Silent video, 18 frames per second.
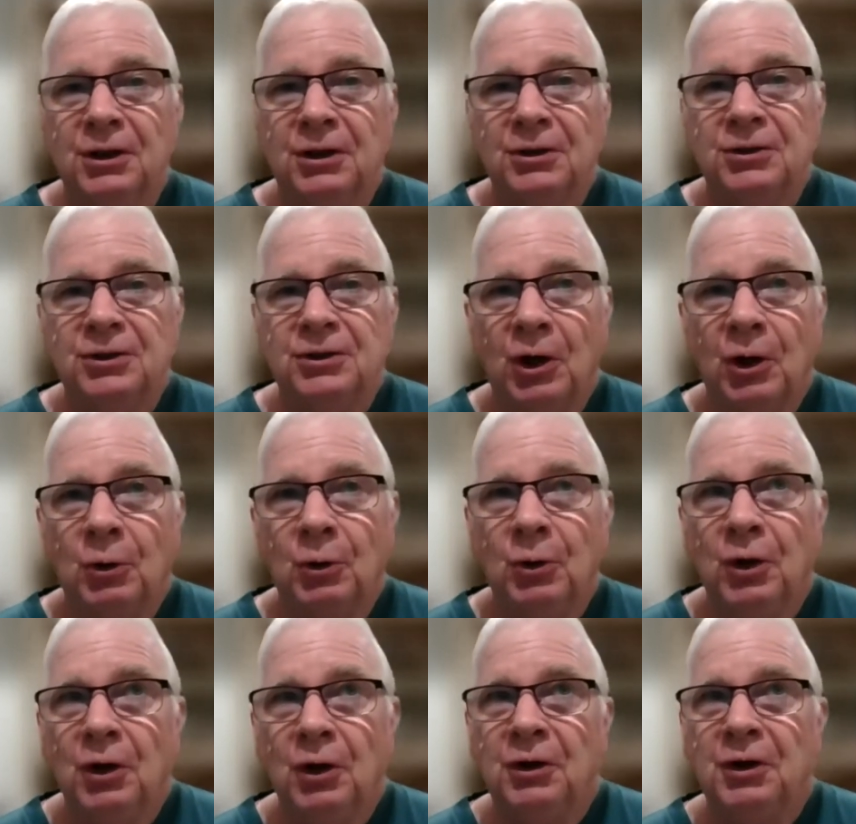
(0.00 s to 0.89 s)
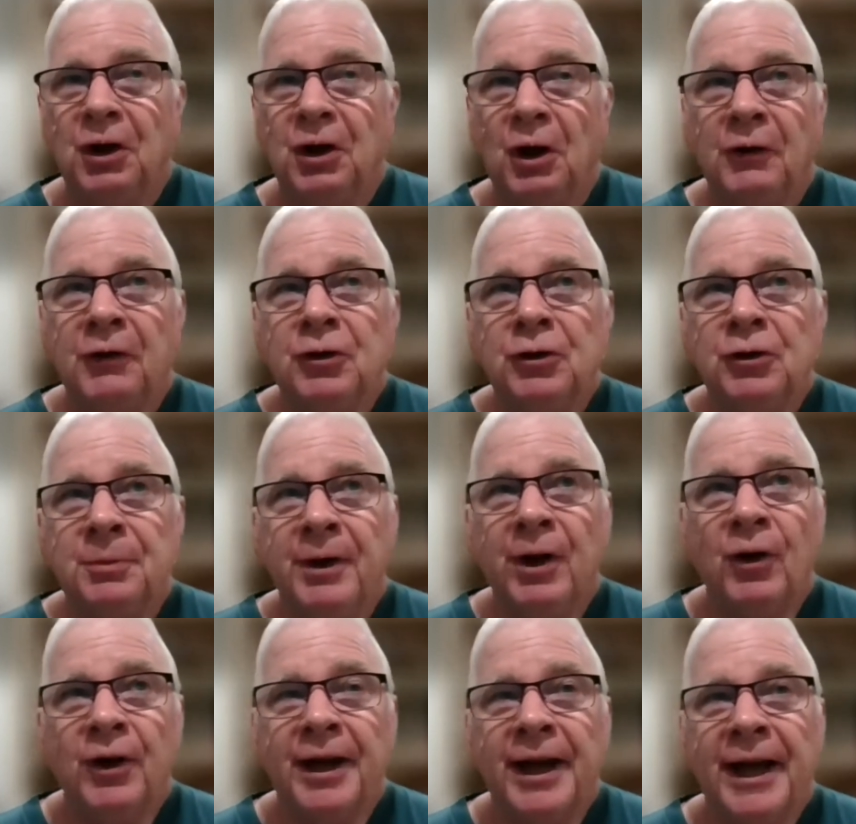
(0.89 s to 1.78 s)
So, you know, if you
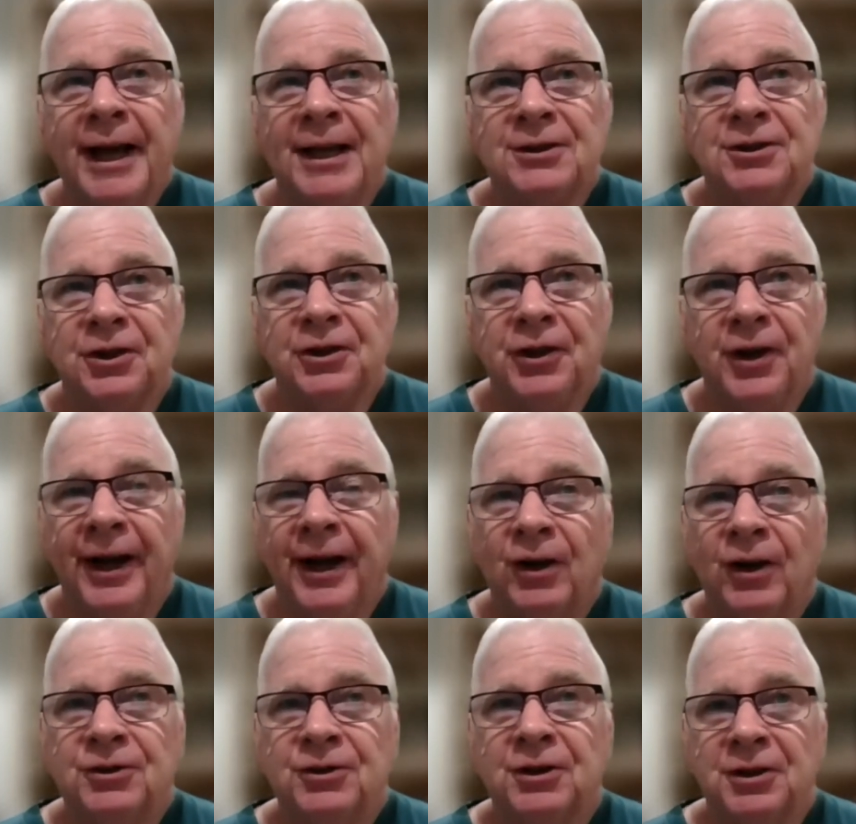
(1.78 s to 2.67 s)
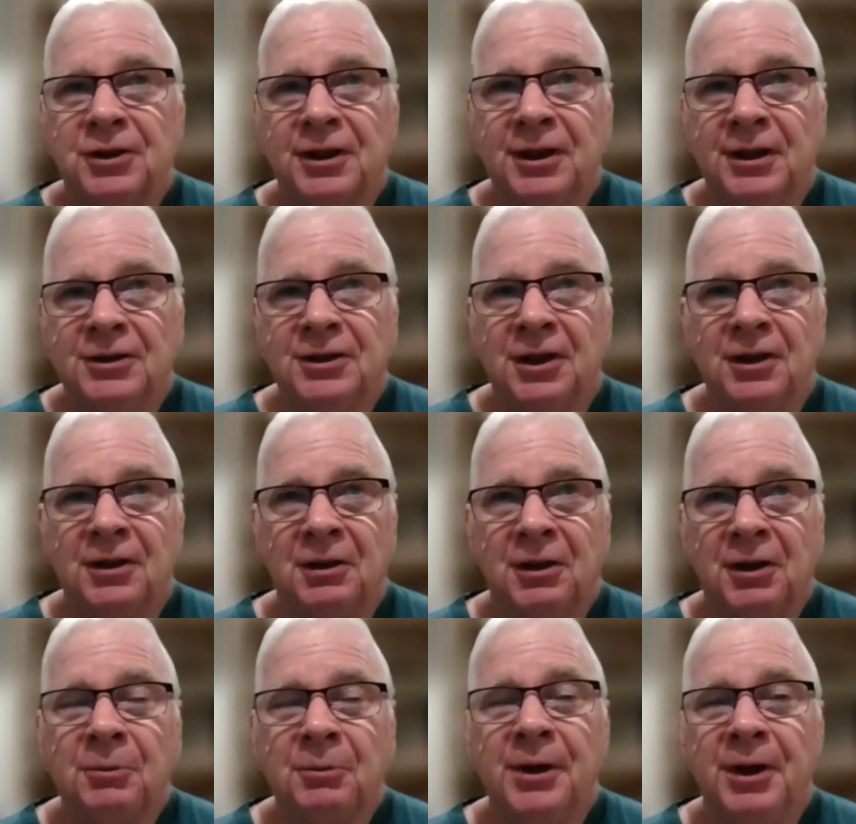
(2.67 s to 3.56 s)
smell gas in your house, it
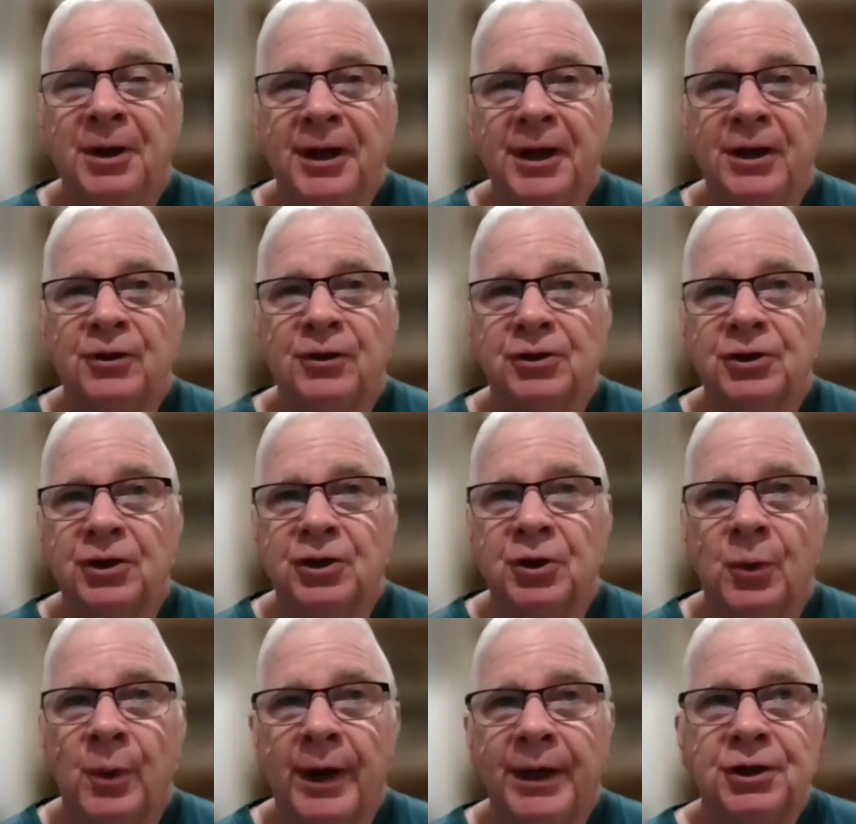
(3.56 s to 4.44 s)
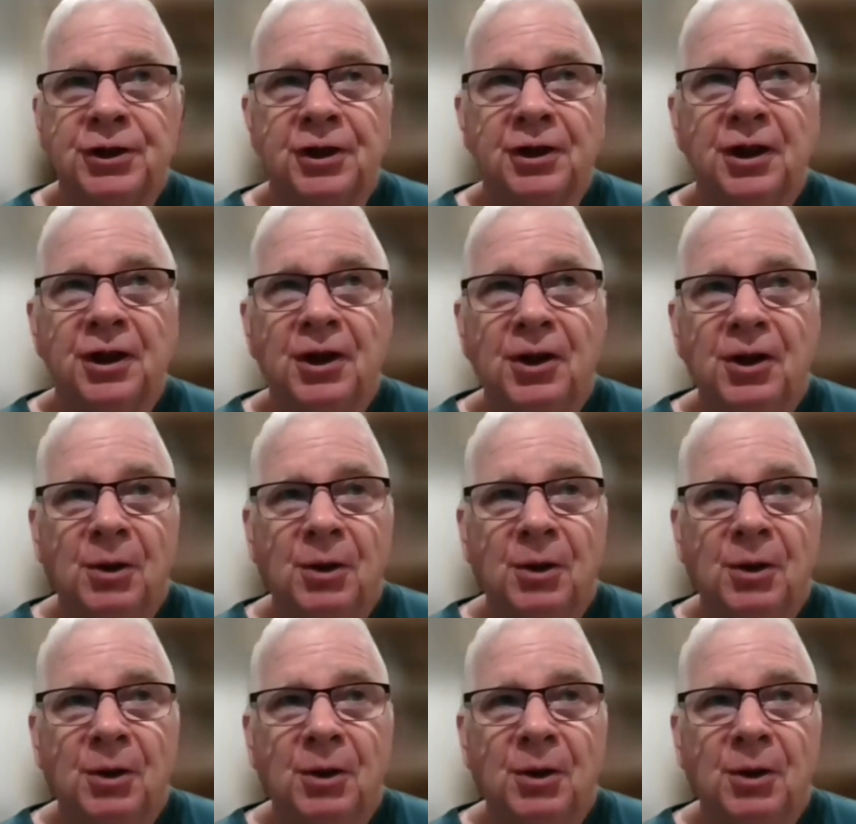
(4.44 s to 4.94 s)
could be a dangerous situation.